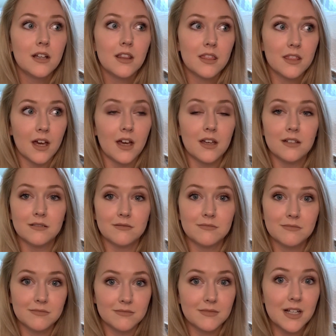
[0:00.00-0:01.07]
that
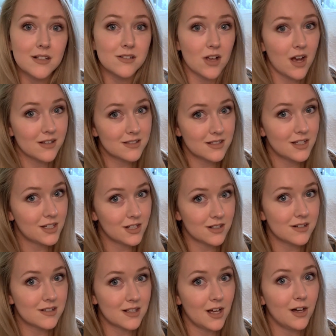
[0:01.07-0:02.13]
exhausting
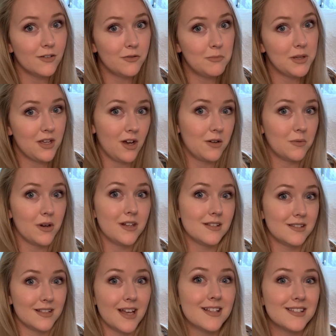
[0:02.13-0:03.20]
yourself beyond what
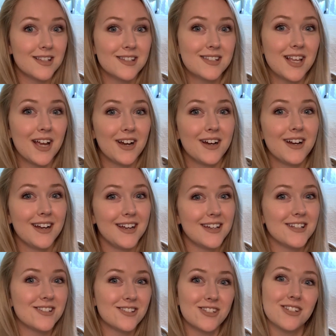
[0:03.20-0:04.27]
is necessary
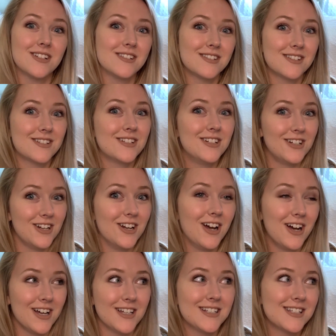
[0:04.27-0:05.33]
is just
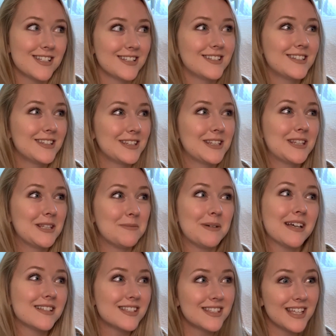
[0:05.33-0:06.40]
not the
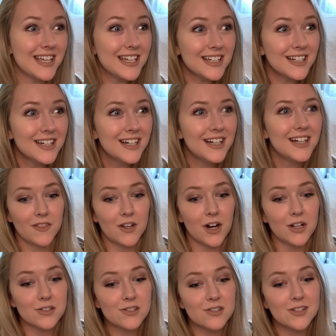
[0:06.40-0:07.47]
best thing. There
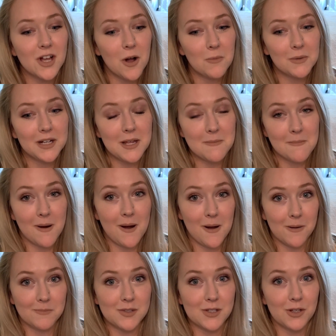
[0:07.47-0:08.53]
are so many
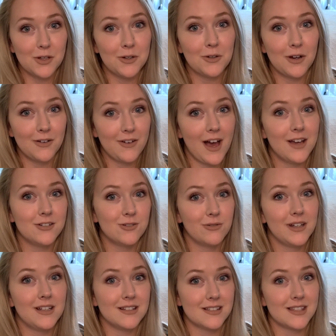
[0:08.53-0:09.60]
moms who have had
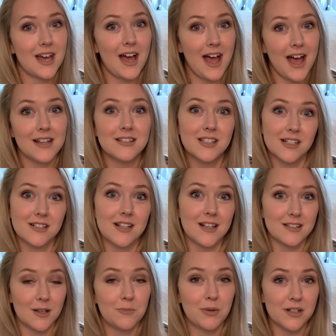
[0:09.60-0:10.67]
twins that had
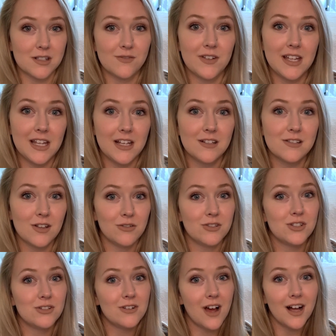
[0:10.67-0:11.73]
success at breastfeeding, so
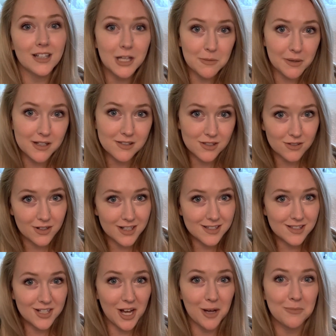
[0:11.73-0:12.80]
do not let my story
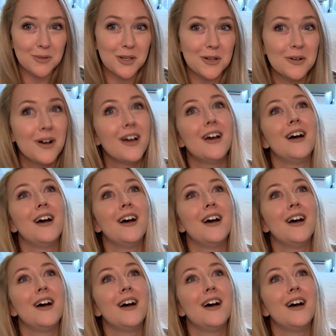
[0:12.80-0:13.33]
stop you.